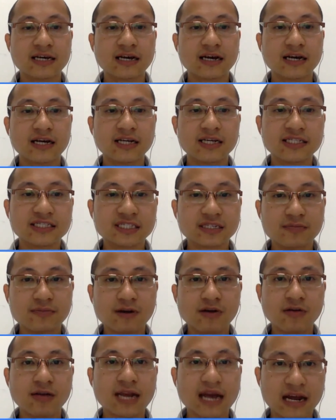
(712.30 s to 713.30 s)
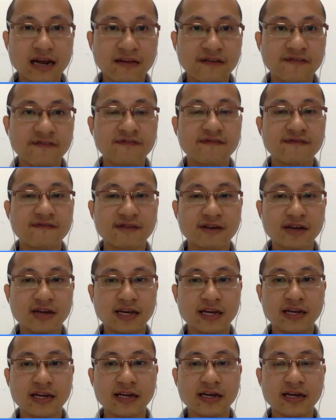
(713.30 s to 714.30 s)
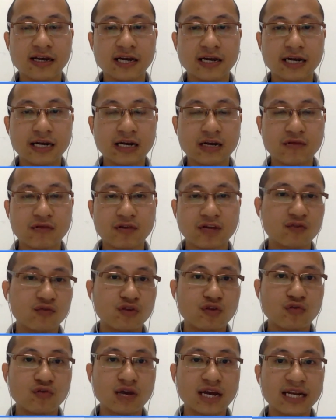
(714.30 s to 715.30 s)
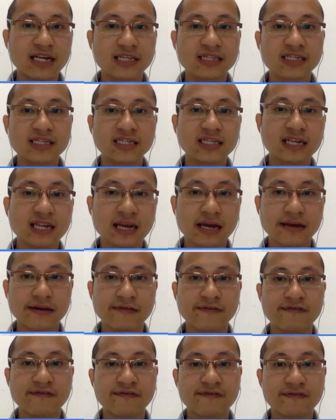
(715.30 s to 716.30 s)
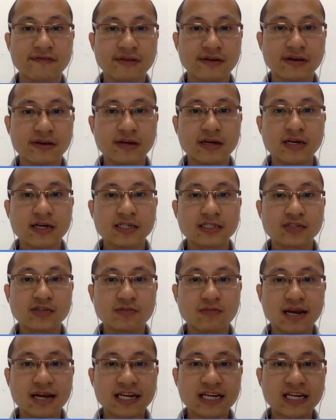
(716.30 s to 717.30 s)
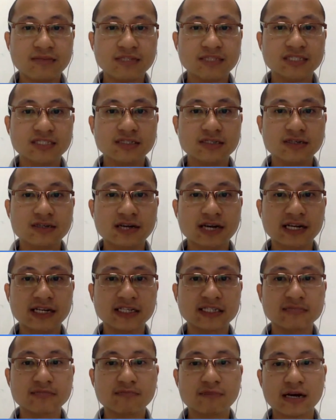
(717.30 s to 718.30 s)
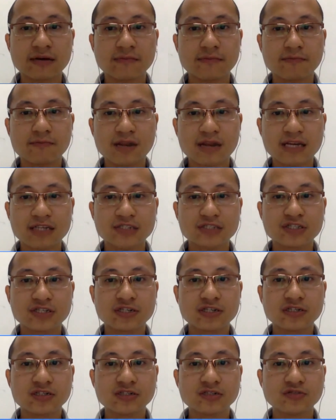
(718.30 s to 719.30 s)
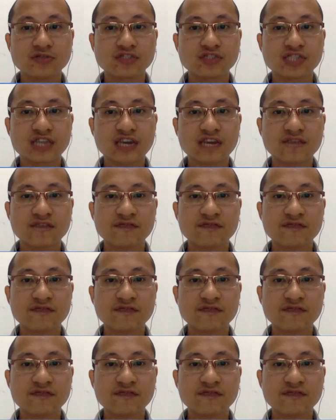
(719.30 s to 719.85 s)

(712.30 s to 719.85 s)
It is about life, and when we do anything in life. So my name is Duong, and it's my pleasure to share with